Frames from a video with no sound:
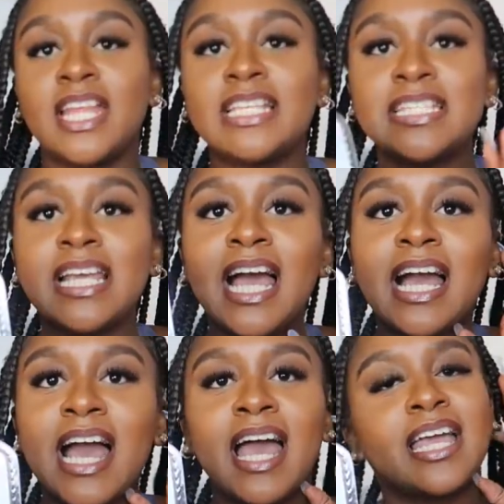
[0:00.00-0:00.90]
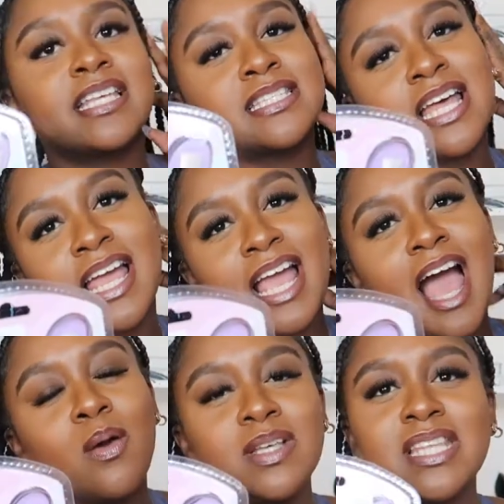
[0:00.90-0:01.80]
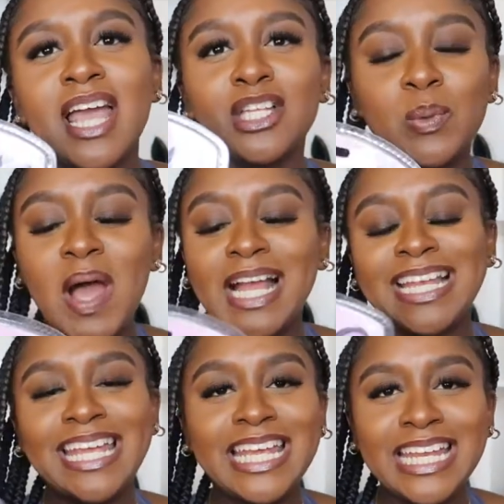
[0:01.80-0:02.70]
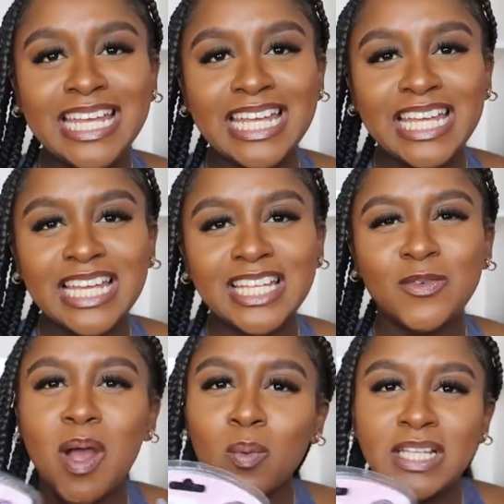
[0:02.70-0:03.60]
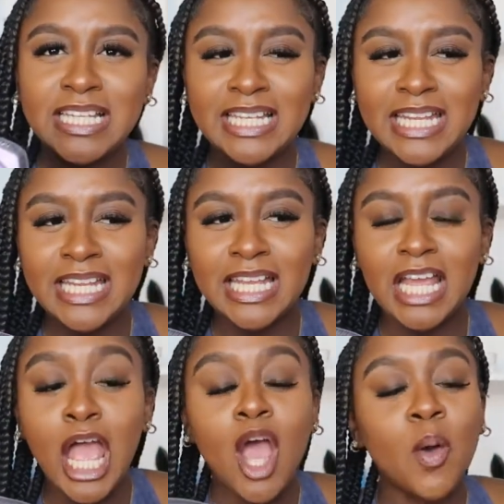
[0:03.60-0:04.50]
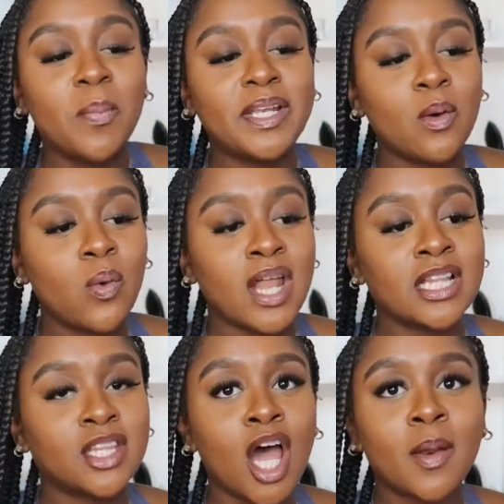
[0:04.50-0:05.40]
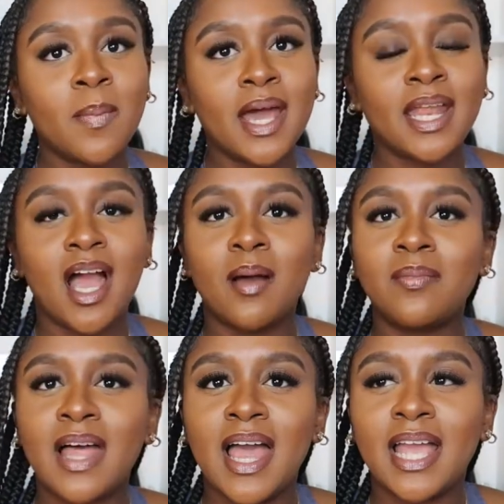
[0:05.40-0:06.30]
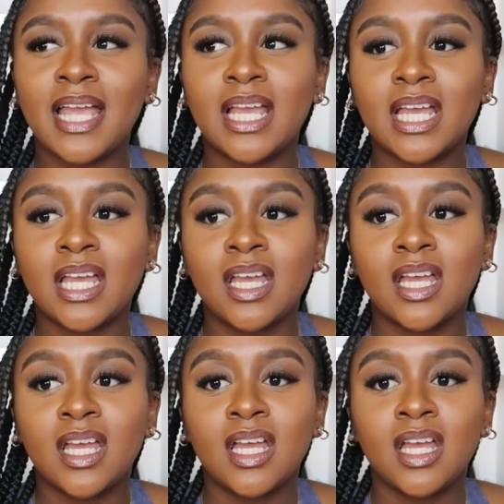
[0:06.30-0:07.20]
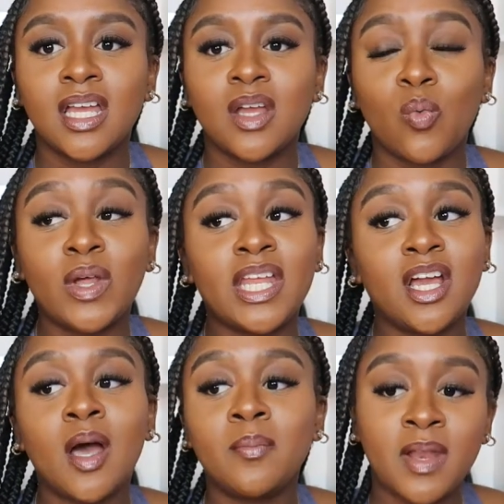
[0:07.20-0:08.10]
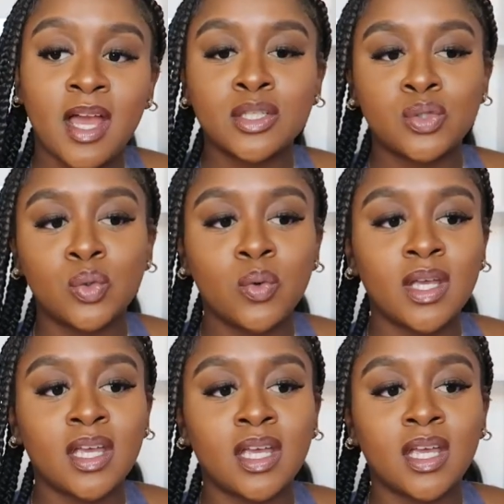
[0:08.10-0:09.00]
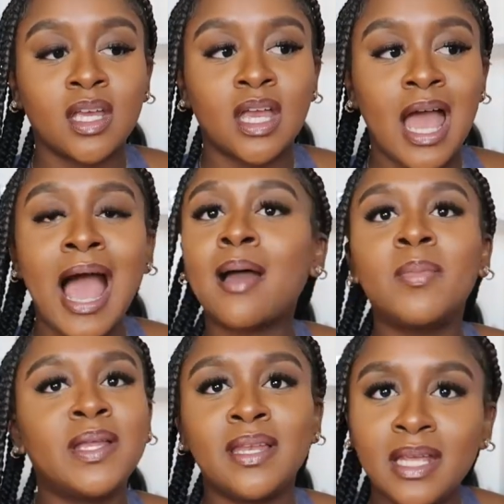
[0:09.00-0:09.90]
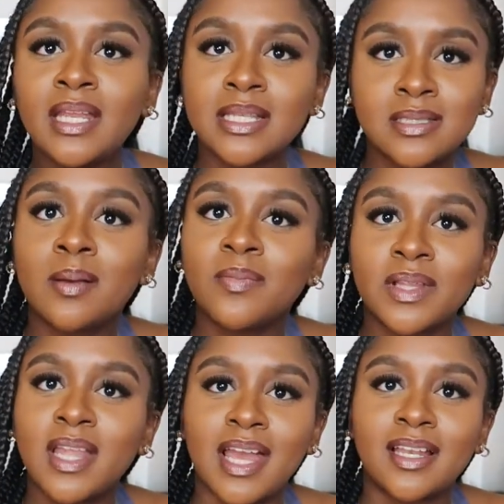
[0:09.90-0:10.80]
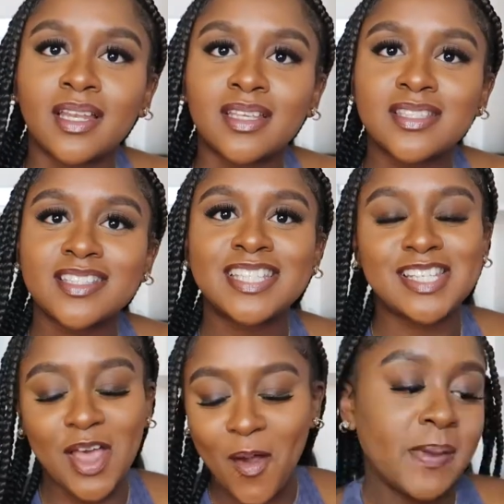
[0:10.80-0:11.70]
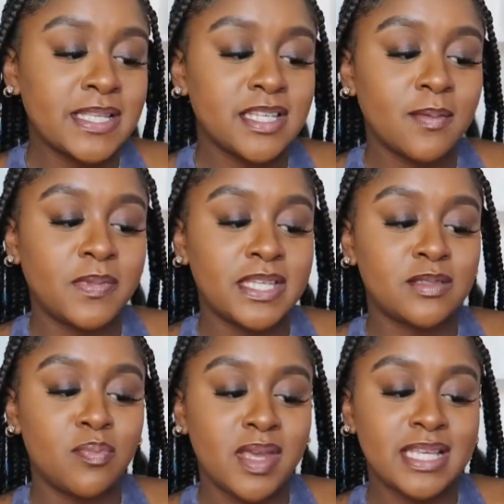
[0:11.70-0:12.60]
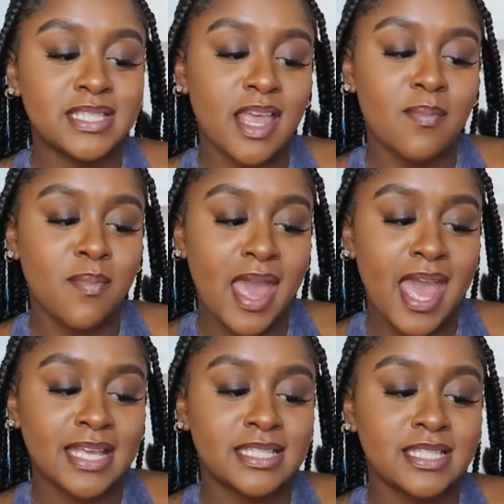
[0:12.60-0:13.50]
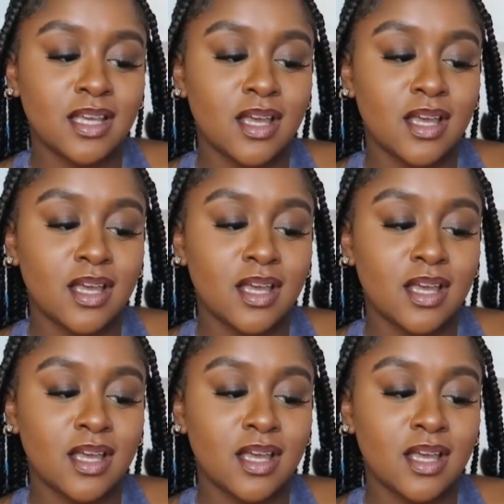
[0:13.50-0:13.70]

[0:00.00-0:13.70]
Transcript: next thing i got is like i was like do i need it do i really need it but then when i thought about it i'm like when it come down to it i be needing something like this so picked up this mix and mask